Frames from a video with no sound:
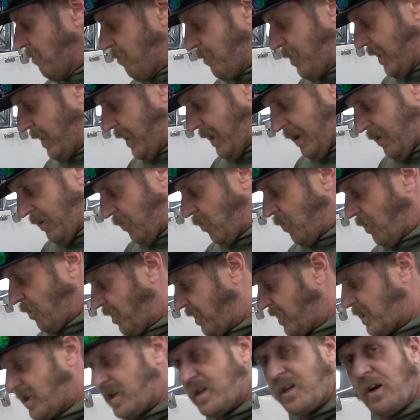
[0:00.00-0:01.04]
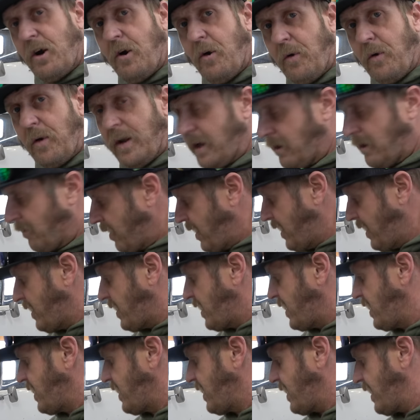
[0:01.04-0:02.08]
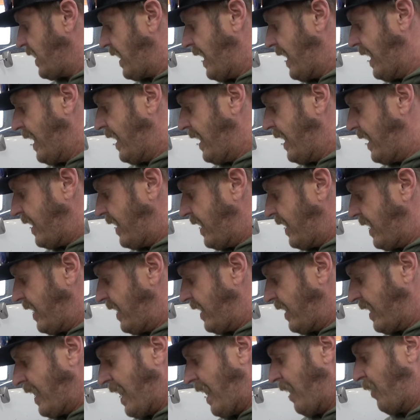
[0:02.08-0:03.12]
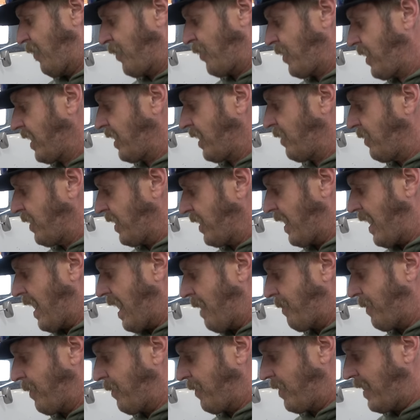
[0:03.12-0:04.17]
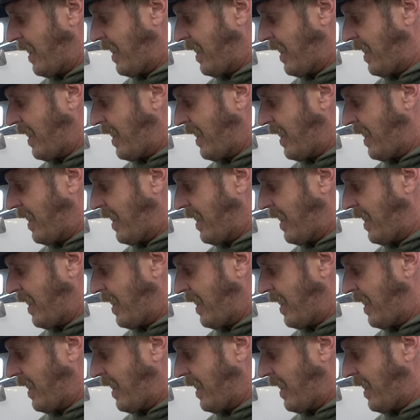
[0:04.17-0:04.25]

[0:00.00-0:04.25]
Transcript: but it works totally great. And uh, yeah, really, really happy with